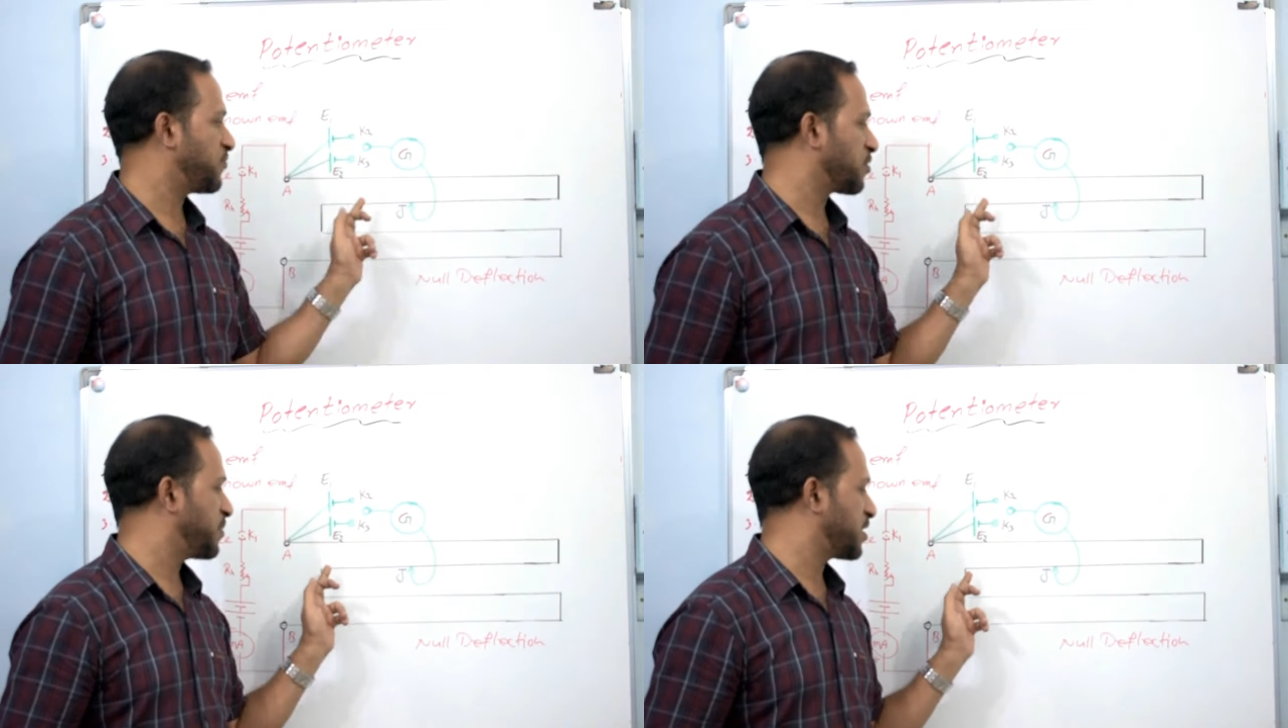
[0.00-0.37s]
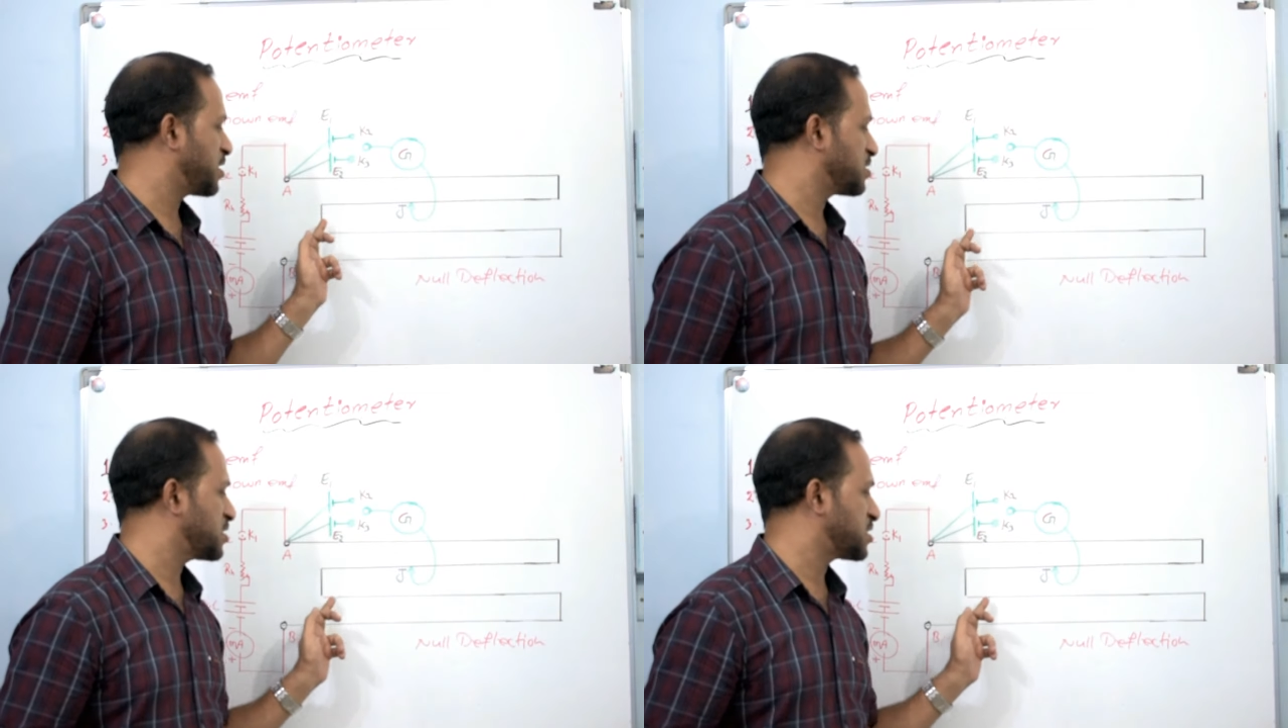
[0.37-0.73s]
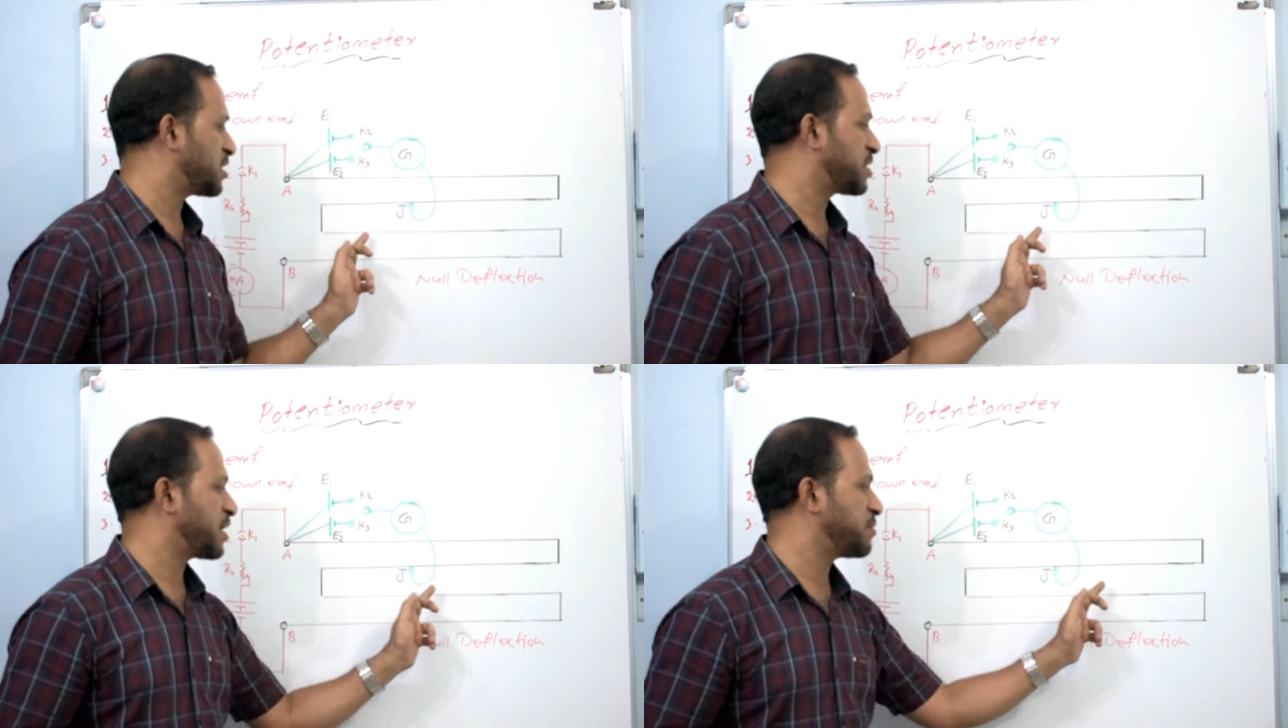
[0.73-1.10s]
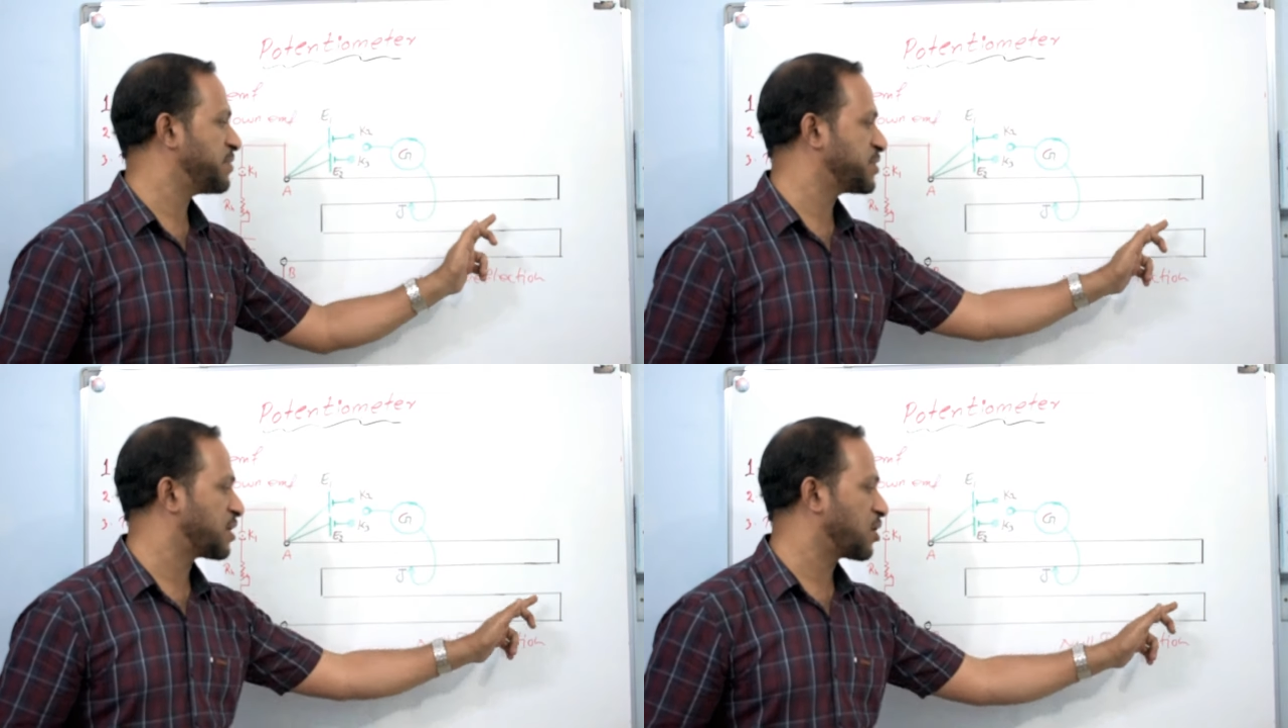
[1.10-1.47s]
for making this
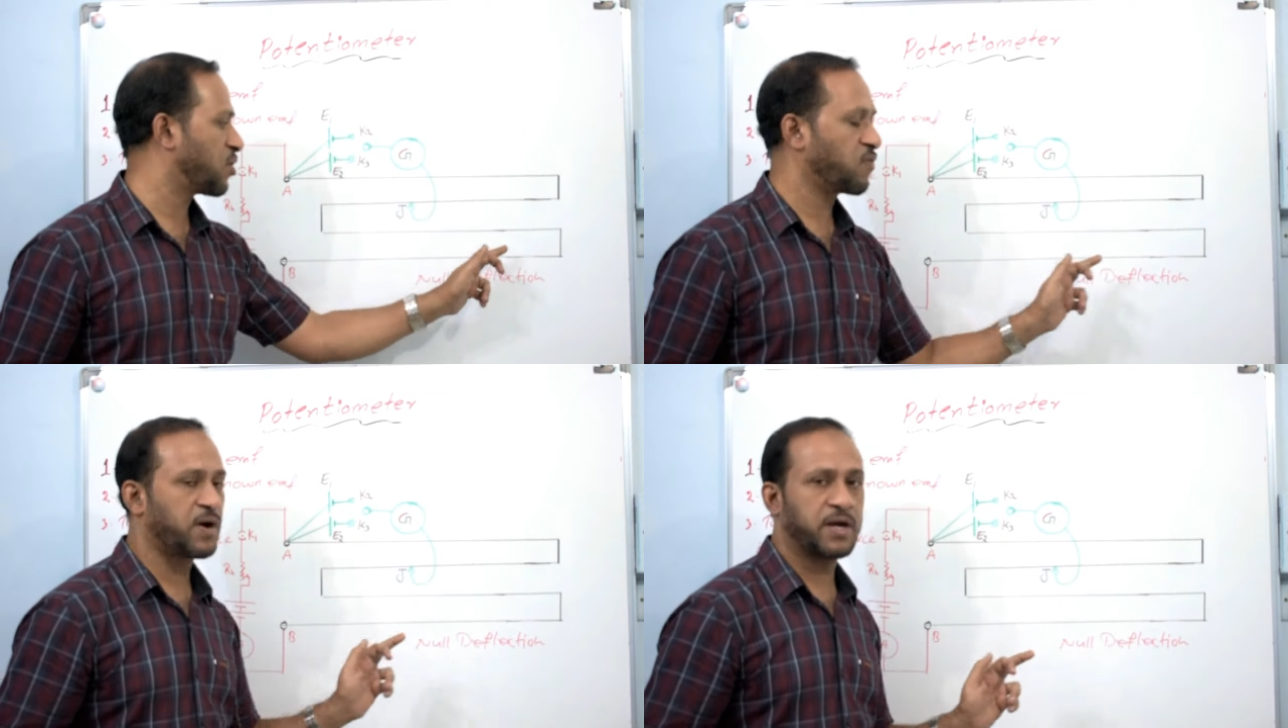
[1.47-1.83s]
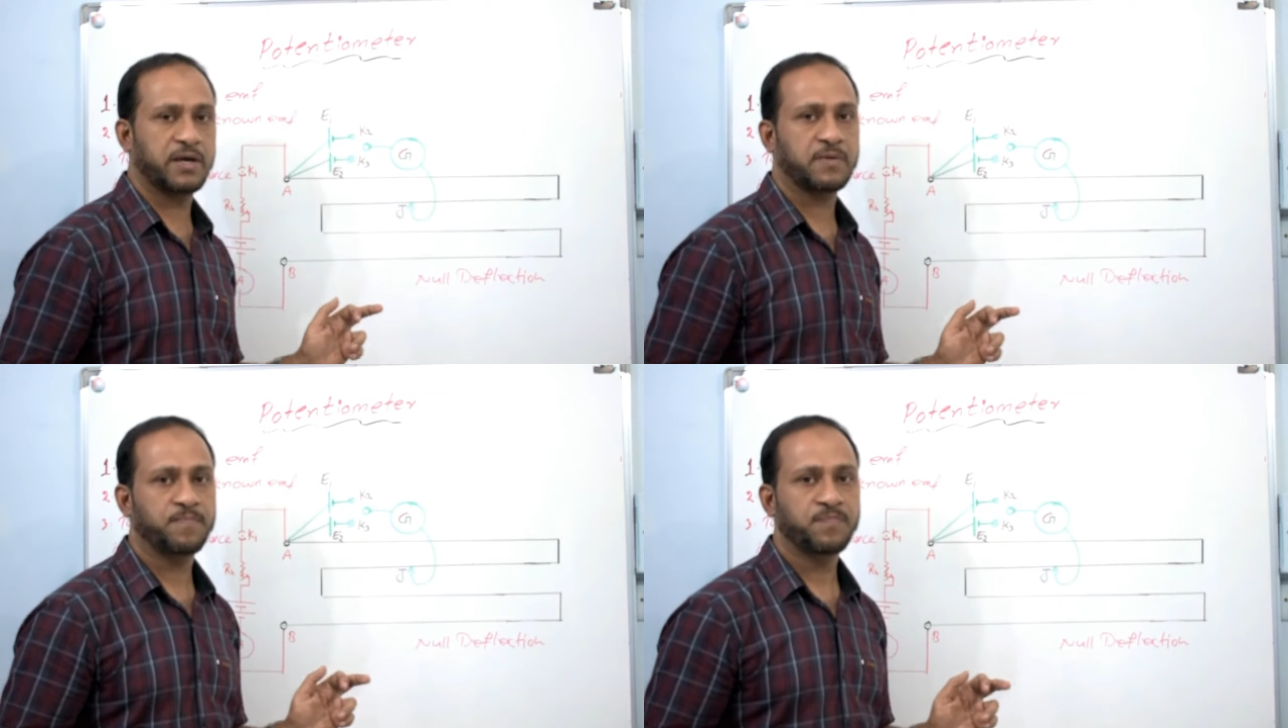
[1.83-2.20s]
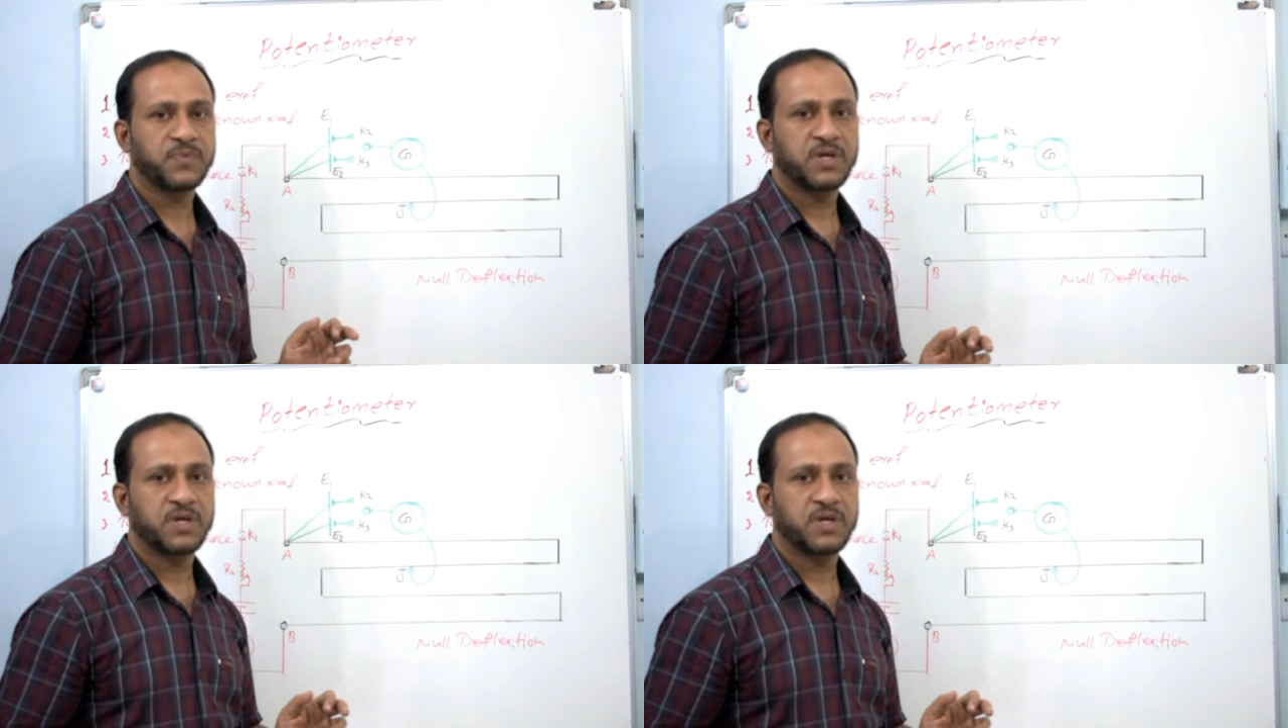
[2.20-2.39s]
10-meter long wire,